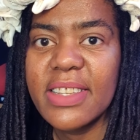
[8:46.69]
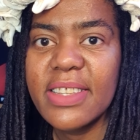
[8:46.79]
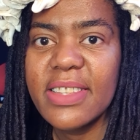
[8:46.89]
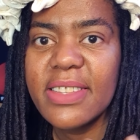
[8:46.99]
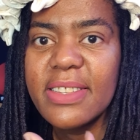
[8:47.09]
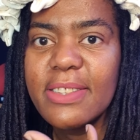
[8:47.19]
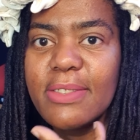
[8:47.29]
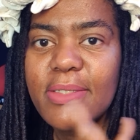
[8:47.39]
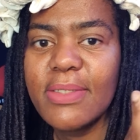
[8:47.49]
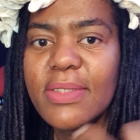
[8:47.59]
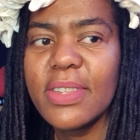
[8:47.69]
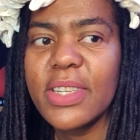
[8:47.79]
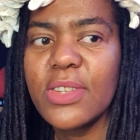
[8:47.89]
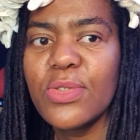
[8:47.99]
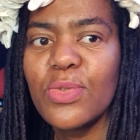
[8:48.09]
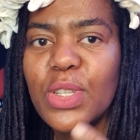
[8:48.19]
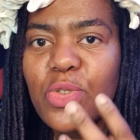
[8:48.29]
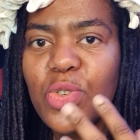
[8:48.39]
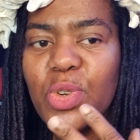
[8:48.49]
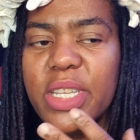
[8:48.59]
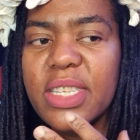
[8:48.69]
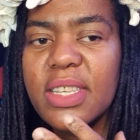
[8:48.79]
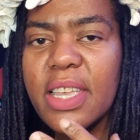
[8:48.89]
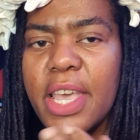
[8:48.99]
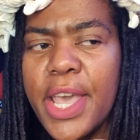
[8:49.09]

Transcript: uh, tend to want to show us.